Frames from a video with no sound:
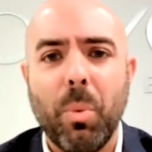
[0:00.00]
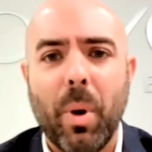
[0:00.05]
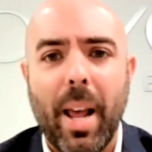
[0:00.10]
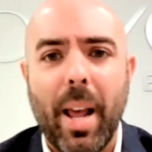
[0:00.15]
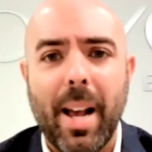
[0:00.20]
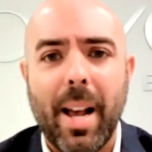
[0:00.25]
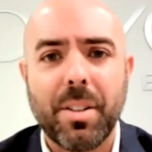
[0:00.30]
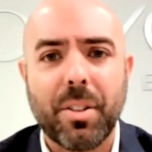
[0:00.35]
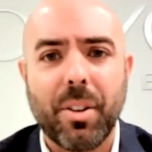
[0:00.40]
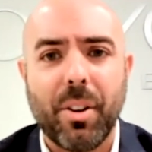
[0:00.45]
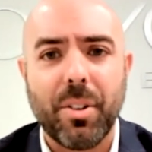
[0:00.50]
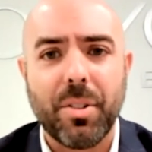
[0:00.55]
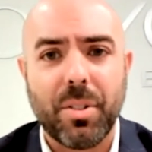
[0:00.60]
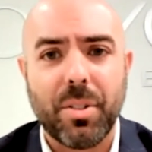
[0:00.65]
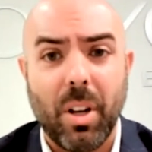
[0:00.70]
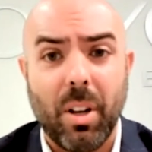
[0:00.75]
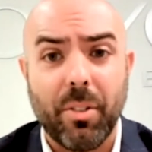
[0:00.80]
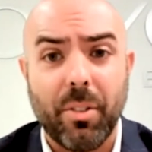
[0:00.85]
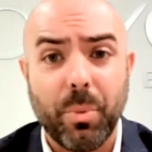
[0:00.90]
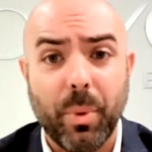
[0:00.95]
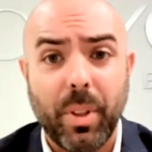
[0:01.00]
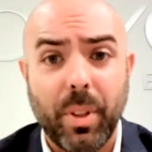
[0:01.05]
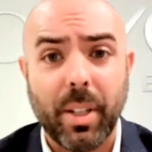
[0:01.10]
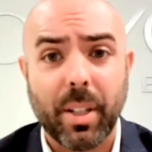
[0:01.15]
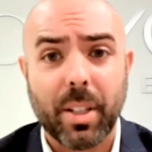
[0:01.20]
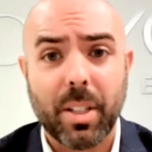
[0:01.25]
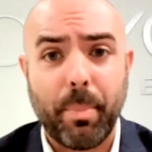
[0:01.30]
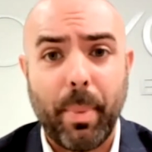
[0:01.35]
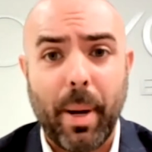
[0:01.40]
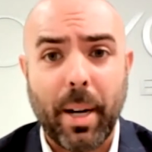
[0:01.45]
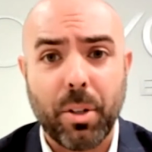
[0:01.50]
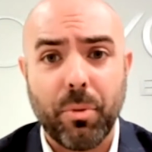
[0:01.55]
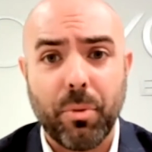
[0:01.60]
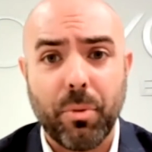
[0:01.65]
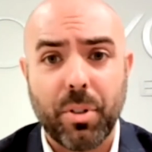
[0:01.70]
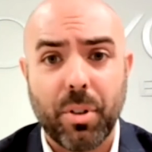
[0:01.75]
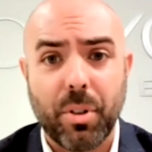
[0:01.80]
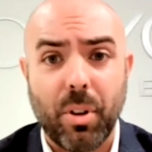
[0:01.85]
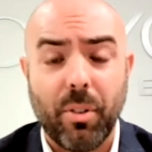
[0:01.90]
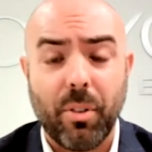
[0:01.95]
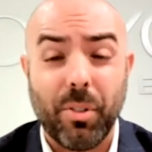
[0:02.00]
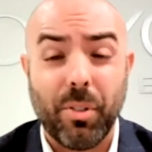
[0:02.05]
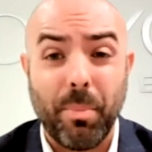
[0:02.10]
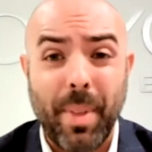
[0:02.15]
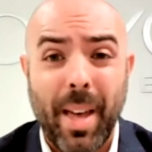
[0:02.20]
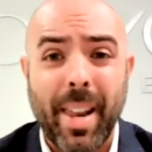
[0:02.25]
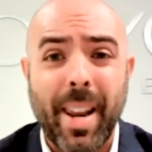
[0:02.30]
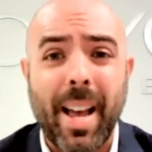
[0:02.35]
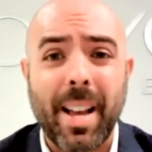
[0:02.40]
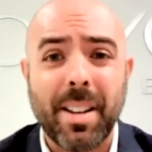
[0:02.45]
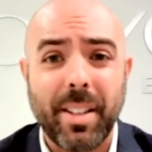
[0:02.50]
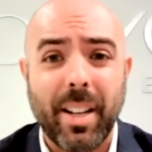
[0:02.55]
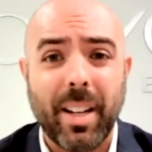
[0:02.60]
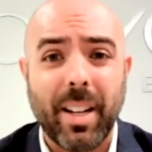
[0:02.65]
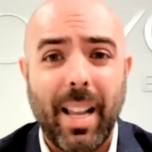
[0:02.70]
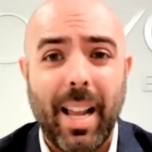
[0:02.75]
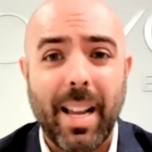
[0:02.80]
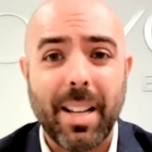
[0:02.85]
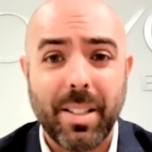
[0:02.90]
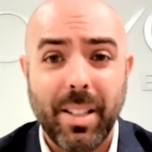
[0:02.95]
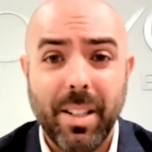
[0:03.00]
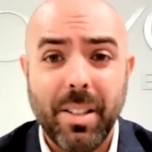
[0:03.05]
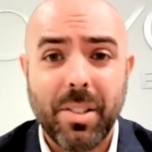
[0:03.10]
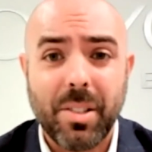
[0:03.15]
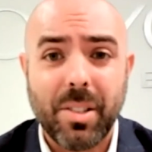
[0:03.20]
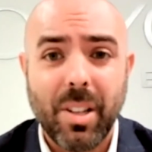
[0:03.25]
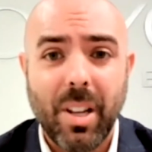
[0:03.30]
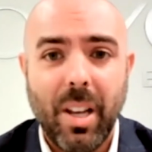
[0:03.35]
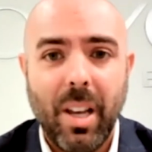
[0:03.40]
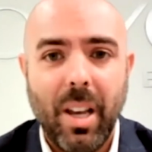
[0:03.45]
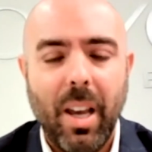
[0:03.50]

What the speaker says: want to ask ourselves what the expected return from that asset class is,